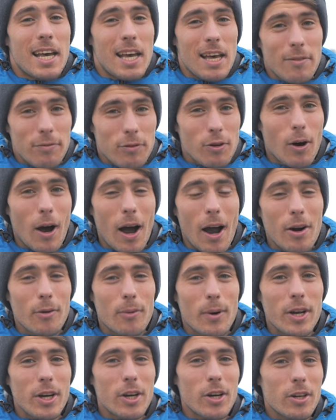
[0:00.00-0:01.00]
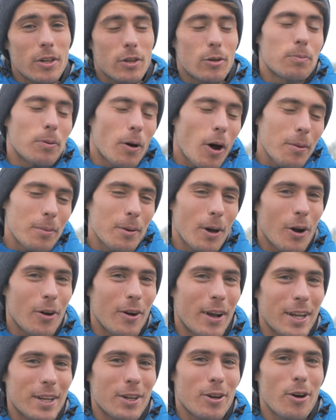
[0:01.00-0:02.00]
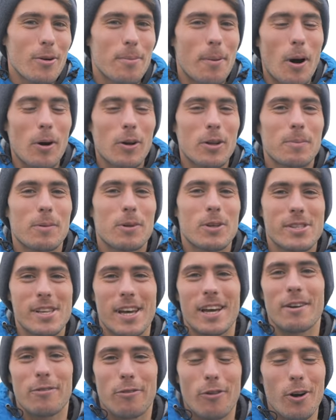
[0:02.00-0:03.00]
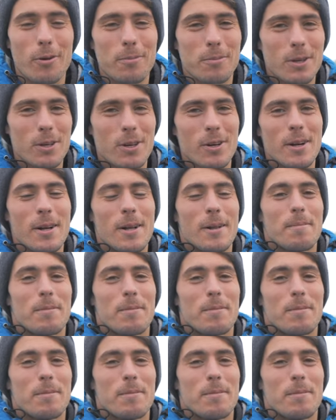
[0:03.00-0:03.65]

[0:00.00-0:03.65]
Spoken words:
if you are a winner, you probably already know about it because I informed you.